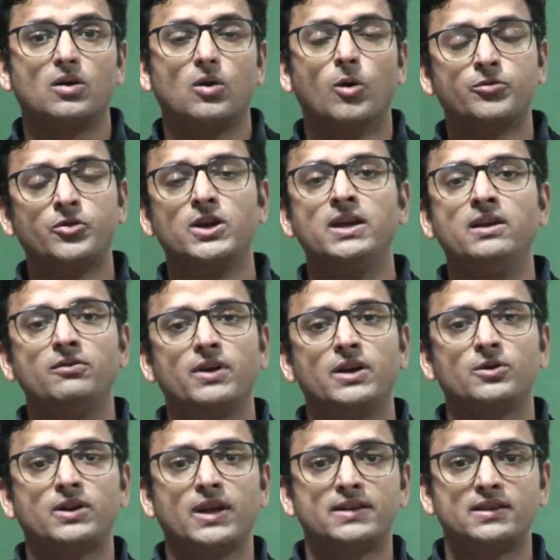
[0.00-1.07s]
hopefully
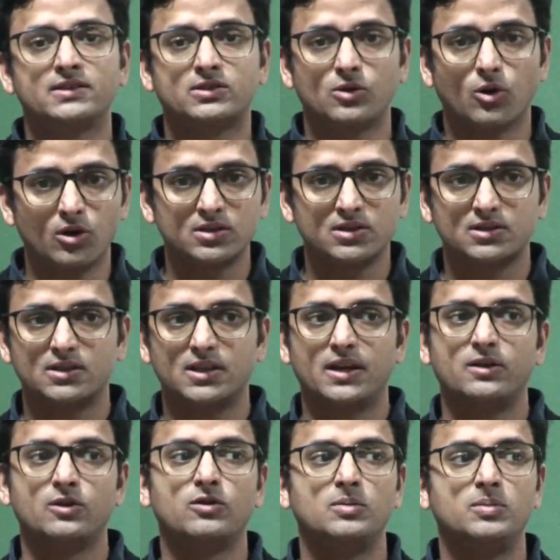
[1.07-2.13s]
when you take this course
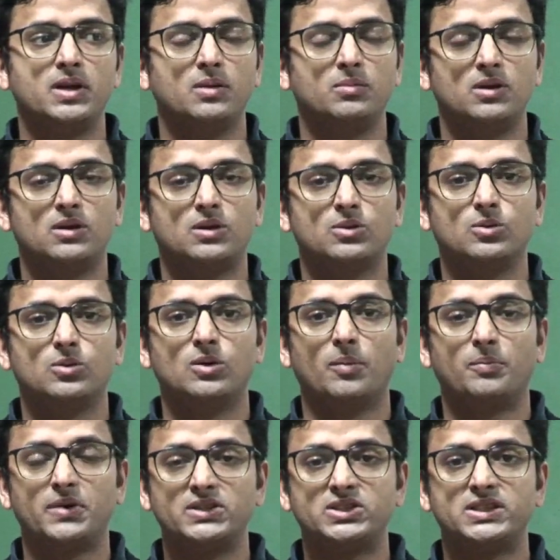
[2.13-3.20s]
then you will be able to
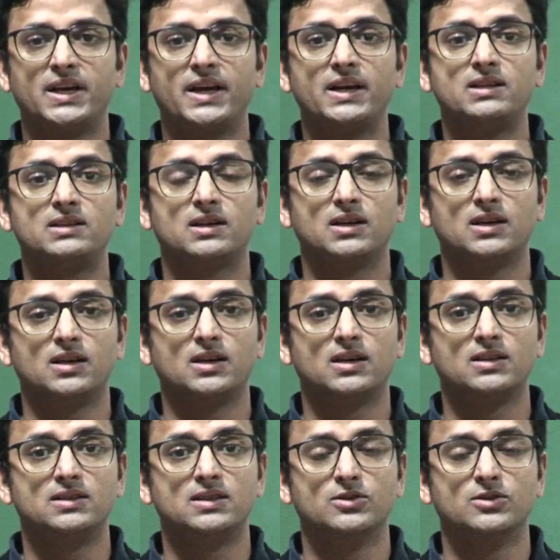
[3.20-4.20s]
appreciate uh,